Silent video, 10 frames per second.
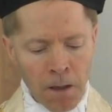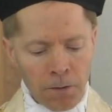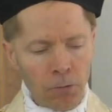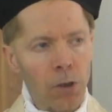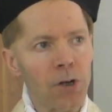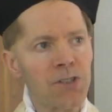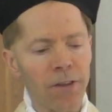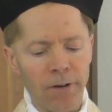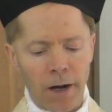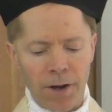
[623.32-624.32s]
The rulers of
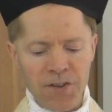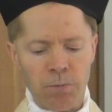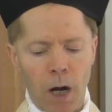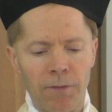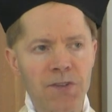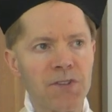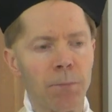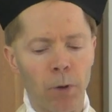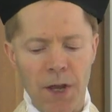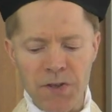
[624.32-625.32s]
the various provinces
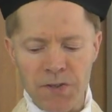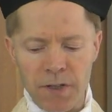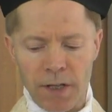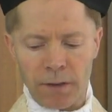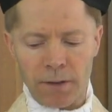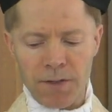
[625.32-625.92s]
embraced it